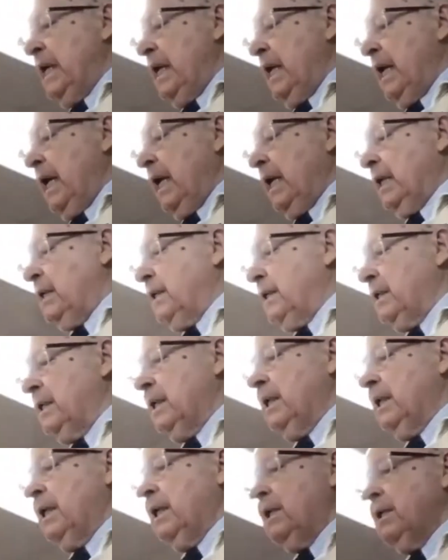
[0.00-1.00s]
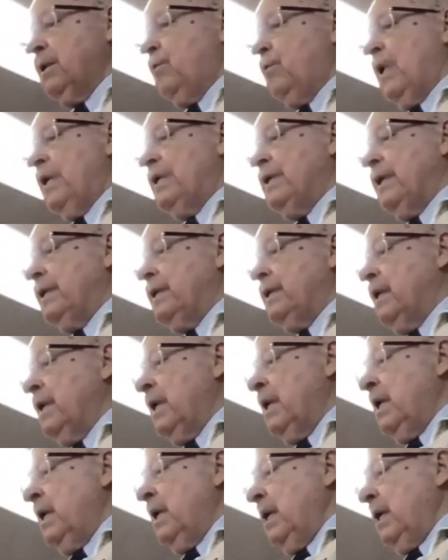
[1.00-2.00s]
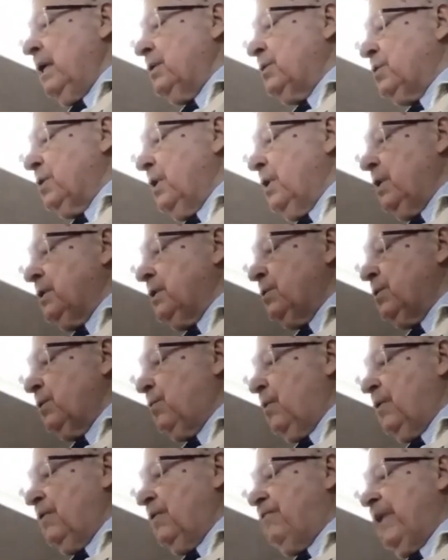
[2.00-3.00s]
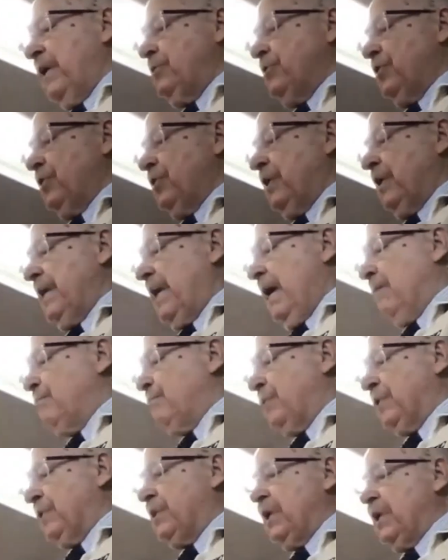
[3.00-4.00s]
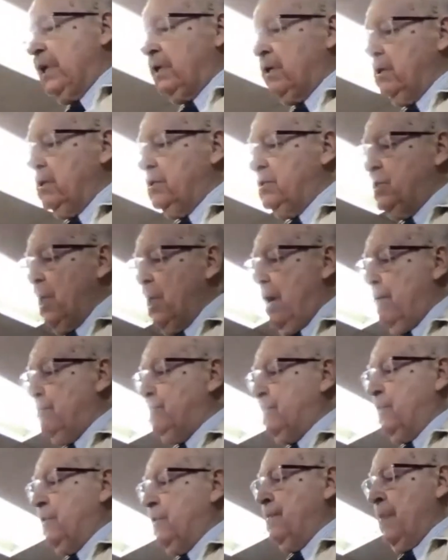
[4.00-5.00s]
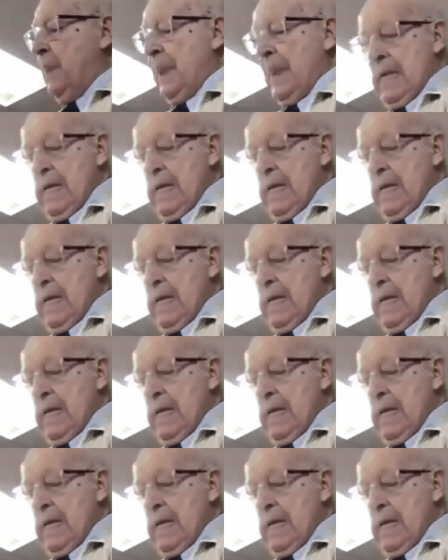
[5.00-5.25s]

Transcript: And uh, the one that is, is featured in that particular chapter